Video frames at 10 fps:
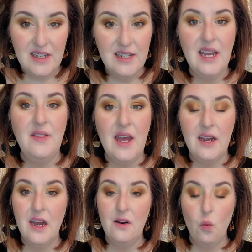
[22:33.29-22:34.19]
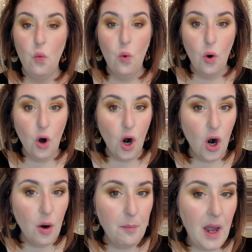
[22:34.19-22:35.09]
skin that kind of
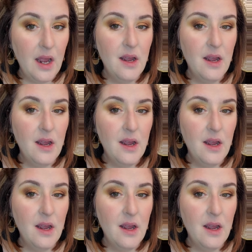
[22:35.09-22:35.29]
warm